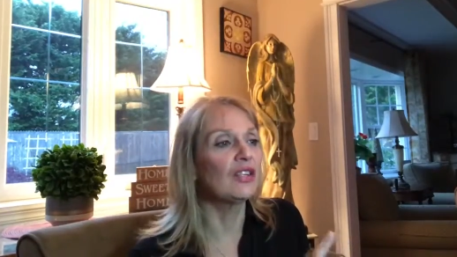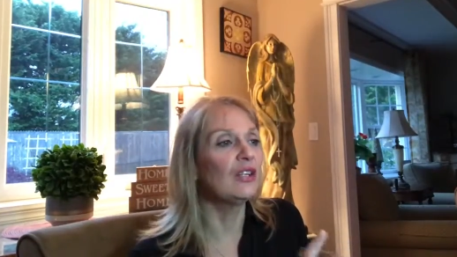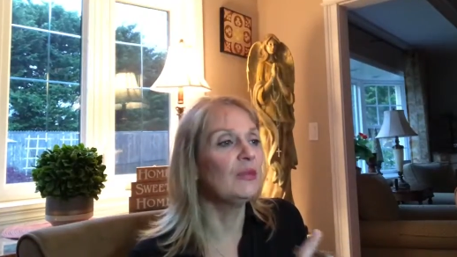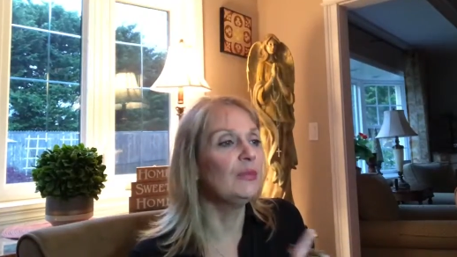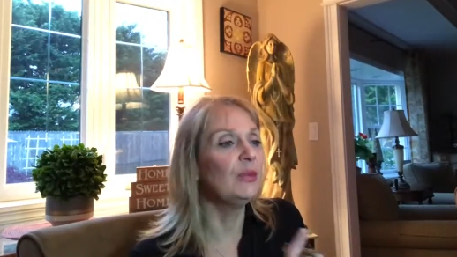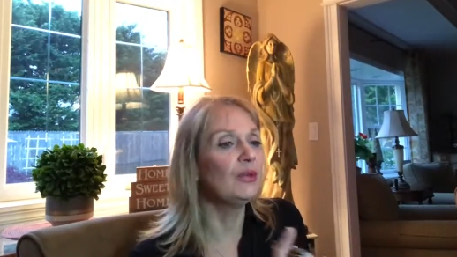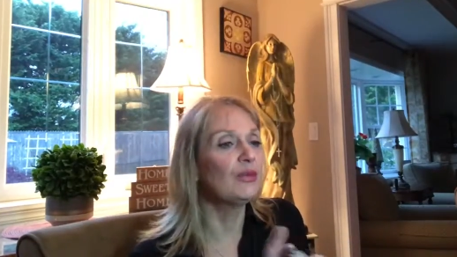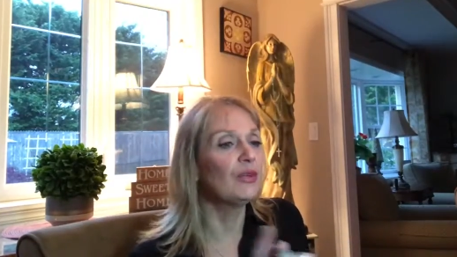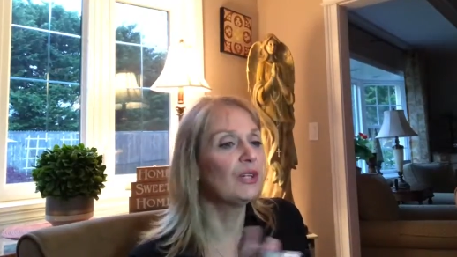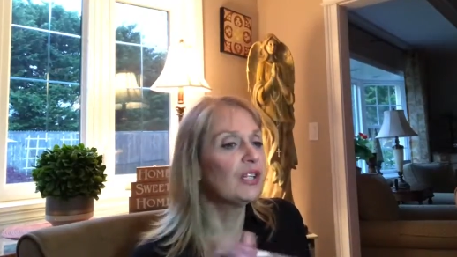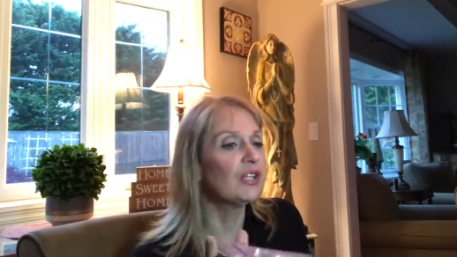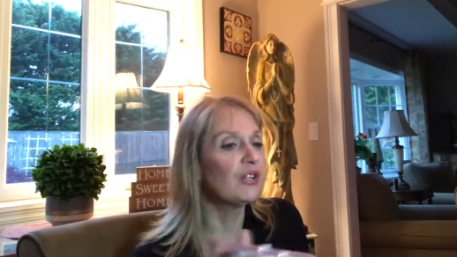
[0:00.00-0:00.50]
going to
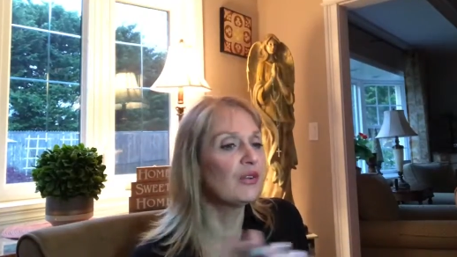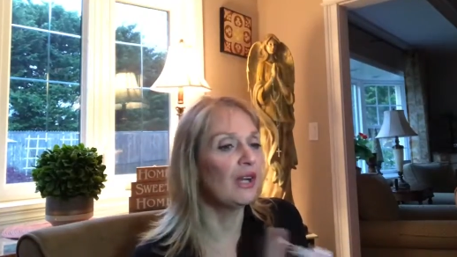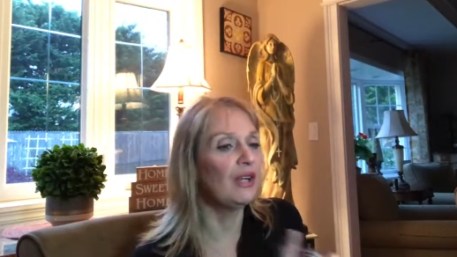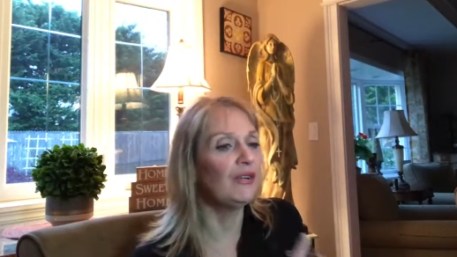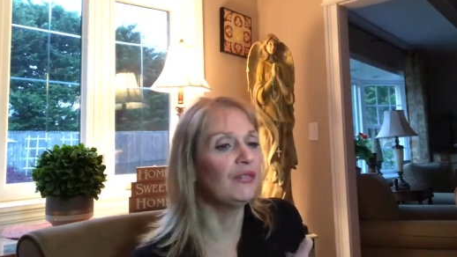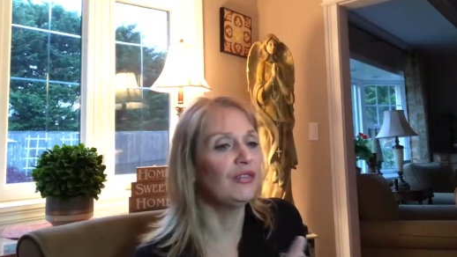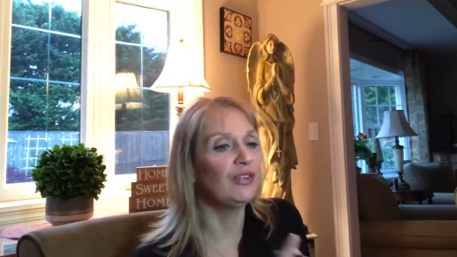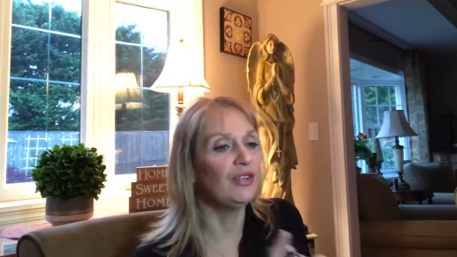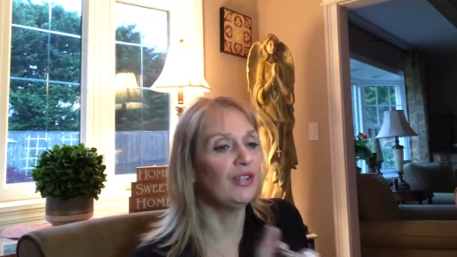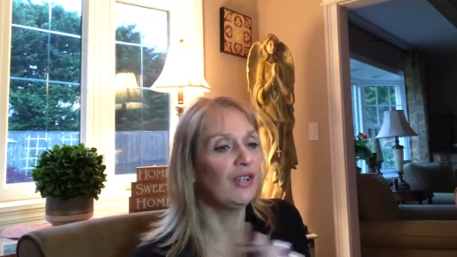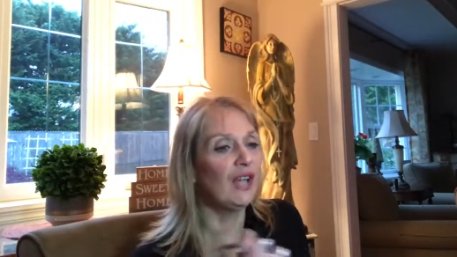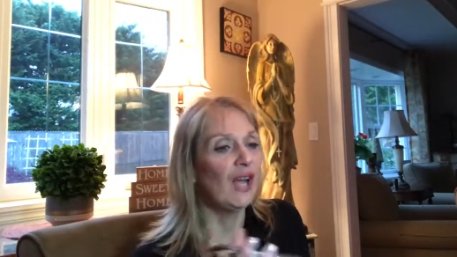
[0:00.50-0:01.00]
be really
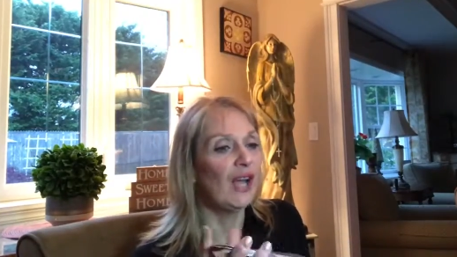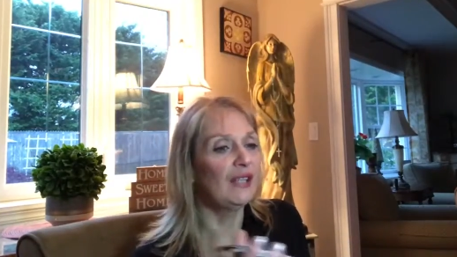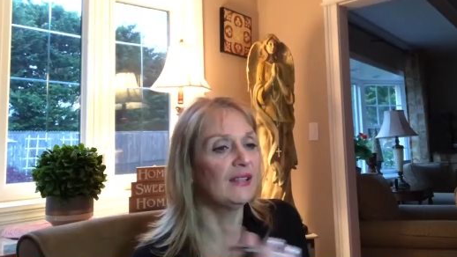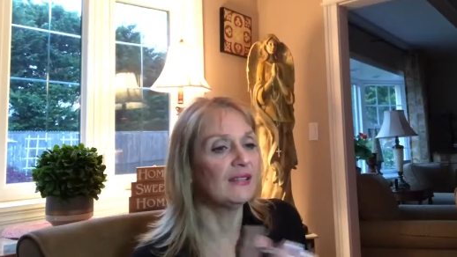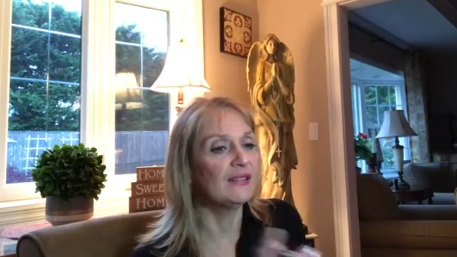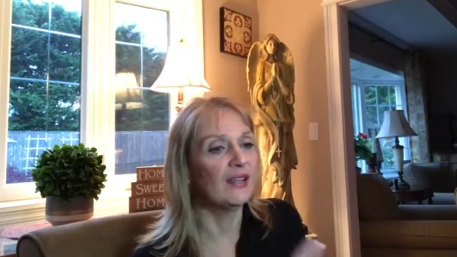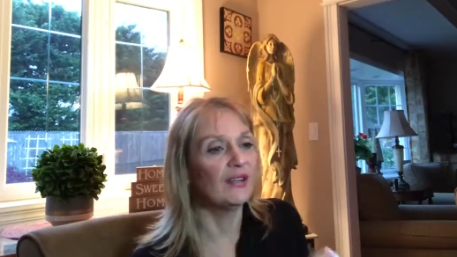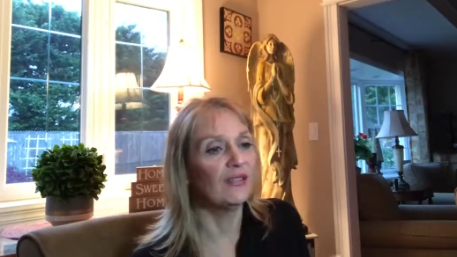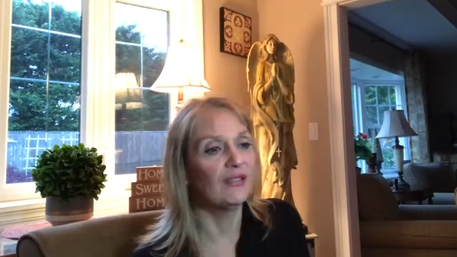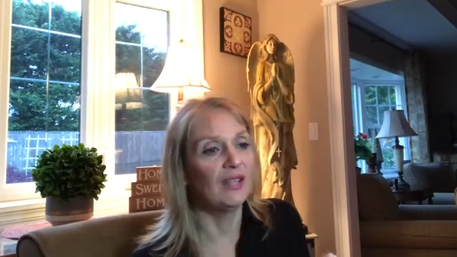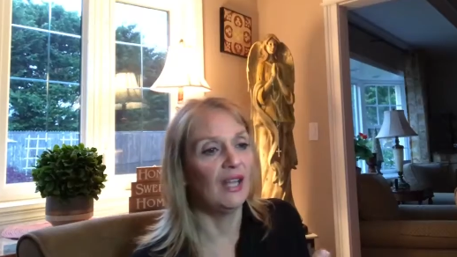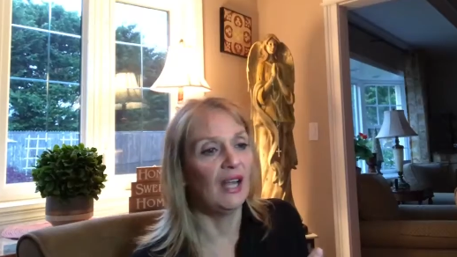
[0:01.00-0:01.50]
great for you
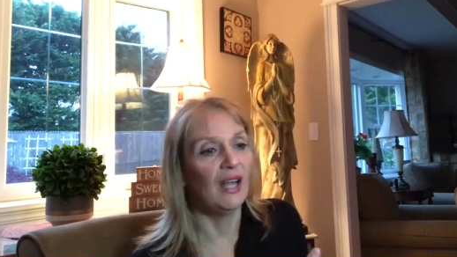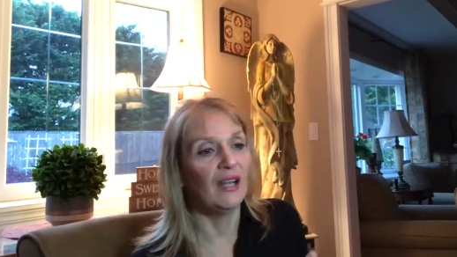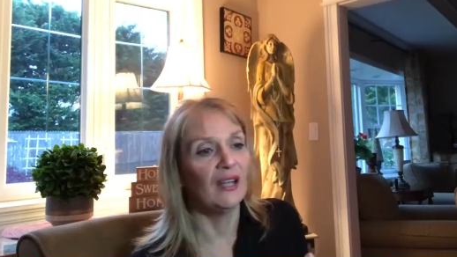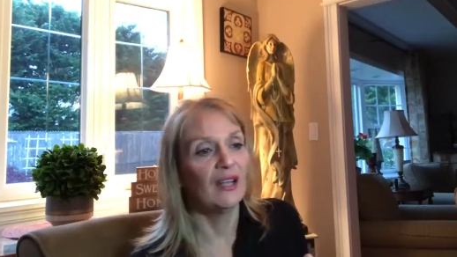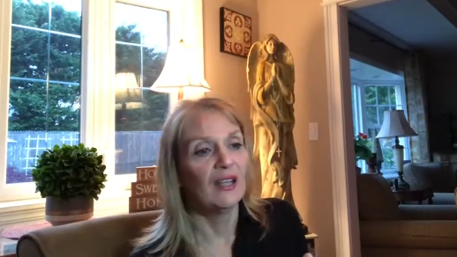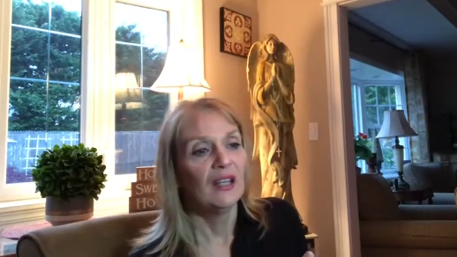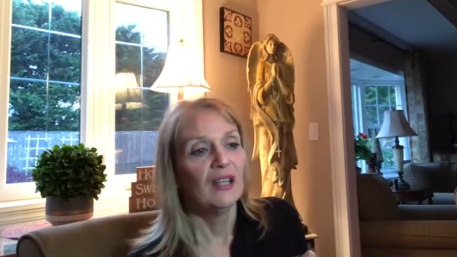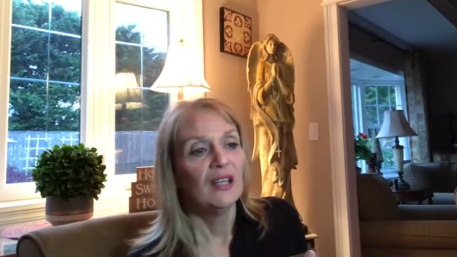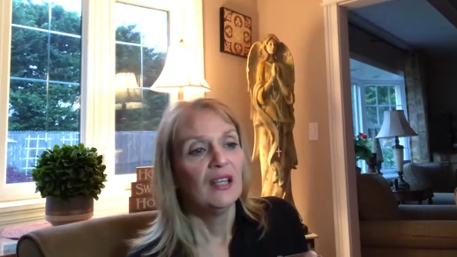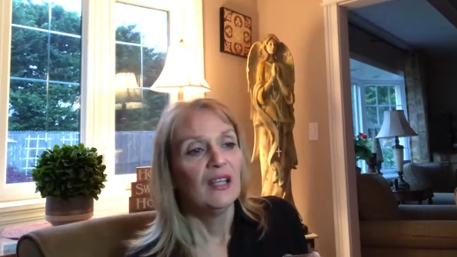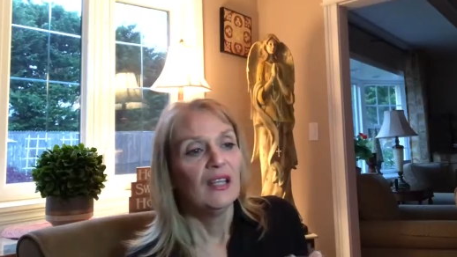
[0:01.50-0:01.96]
guys over there.